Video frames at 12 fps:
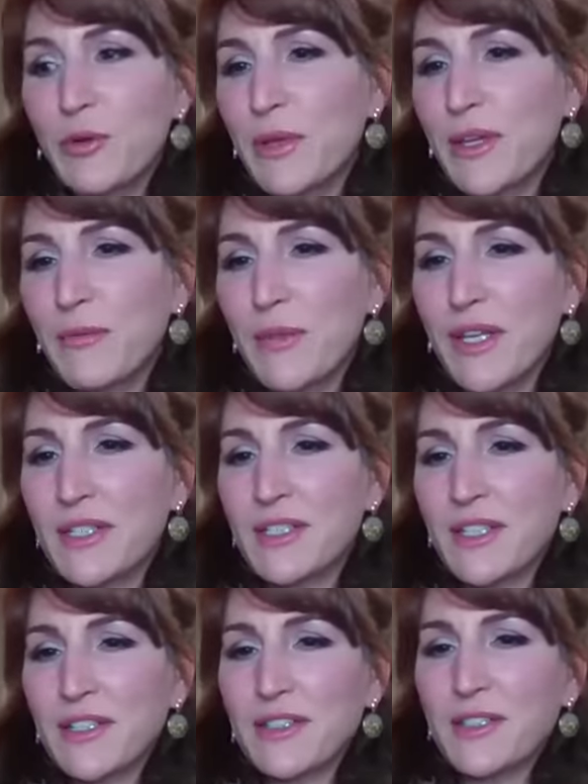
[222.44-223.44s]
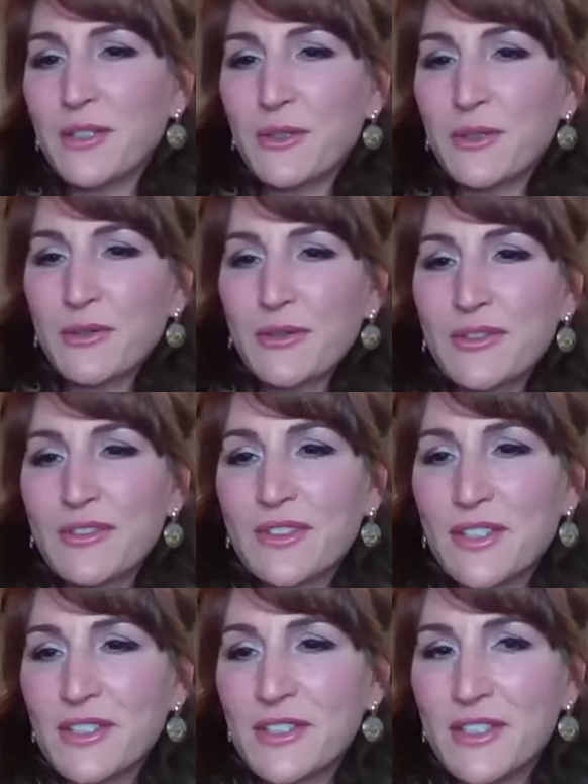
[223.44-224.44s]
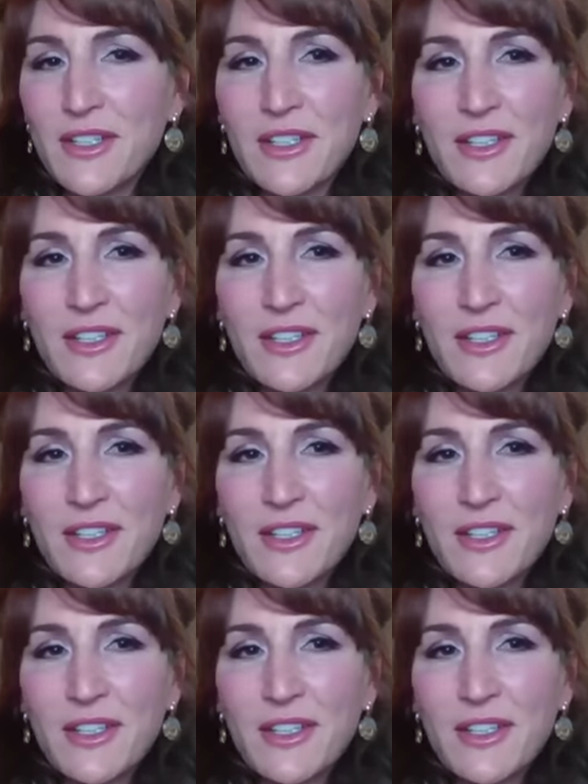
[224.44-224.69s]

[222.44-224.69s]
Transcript: would be amazing too. There's a